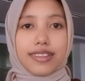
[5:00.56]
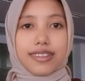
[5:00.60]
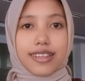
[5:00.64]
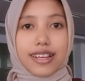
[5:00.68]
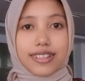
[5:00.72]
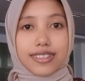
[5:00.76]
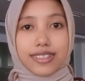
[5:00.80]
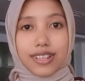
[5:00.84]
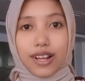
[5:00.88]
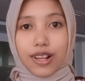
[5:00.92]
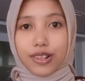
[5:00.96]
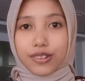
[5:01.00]

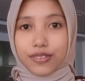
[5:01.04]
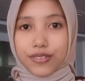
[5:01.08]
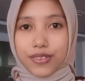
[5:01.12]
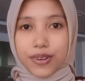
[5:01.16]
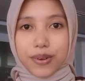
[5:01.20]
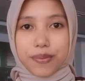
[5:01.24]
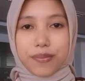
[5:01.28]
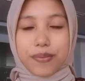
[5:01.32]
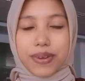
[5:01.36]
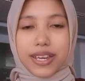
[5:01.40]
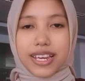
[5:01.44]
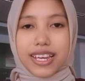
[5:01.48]
That's all
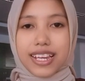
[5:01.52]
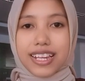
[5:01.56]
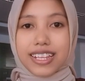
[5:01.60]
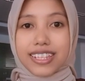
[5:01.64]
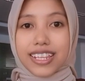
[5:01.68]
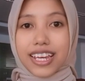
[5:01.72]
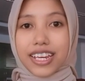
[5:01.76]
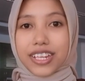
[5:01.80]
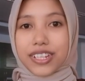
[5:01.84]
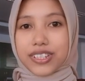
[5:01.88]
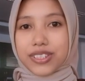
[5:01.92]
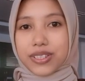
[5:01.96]
from me.
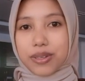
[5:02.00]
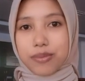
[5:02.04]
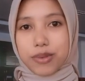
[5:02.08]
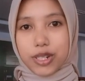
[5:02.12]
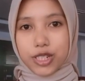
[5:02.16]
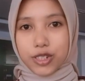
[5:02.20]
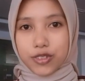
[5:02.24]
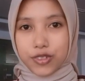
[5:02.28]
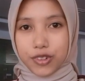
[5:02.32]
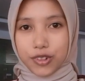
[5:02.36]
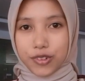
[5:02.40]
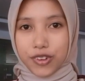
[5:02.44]
Thank you so
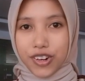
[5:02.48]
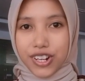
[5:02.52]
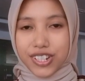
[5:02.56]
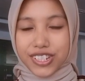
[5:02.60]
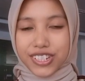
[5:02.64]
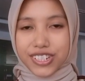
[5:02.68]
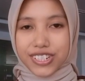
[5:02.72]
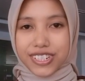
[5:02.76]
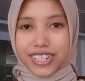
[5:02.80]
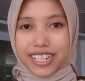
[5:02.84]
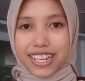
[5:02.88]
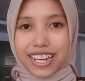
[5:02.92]
much for
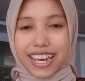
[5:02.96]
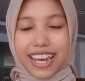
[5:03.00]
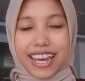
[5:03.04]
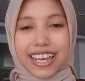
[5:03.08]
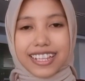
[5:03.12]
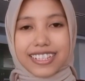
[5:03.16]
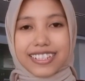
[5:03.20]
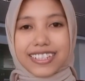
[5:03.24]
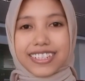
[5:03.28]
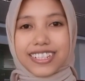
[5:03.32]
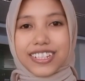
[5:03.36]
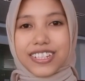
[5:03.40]
watching
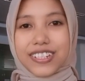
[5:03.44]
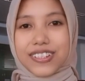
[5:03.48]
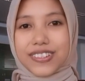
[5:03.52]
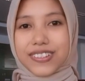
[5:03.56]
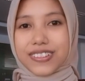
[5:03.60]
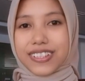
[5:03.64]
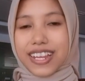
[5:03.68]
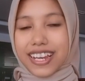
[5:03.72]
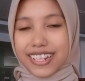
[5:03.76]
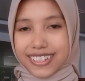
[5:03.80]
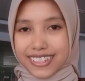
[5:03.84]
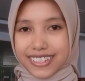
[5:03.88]
and see
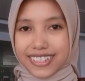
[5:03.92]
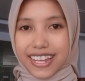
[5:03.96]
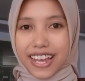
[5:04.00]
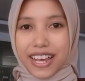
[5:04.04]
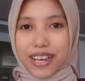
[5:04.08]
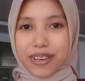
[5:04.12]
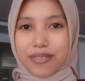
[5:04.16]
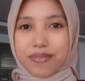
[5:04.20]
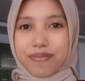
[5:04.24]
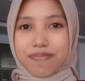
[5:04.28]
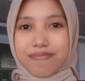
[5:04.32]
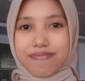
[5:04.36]
you next
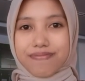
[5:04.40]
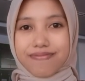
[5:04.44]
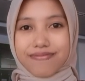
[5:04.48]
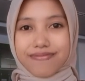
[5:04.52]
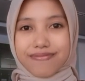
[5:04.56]
time.